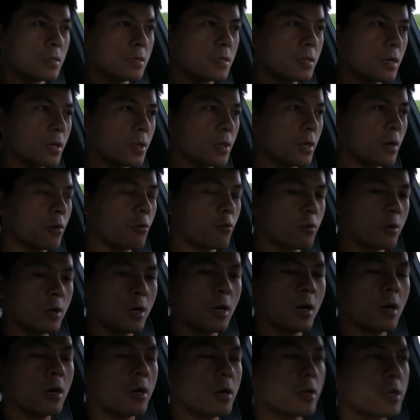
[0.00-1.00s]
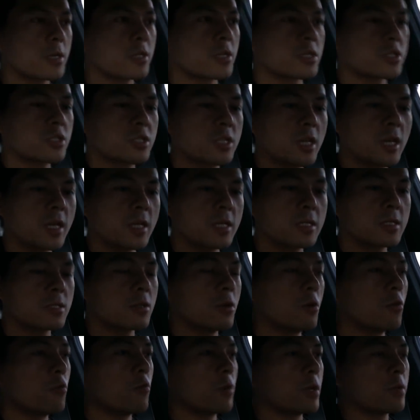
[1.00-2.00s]
Yeah, the whole car kind of shakes.
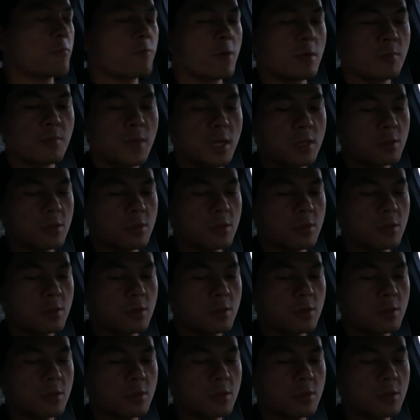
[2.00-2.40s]
Oh, it went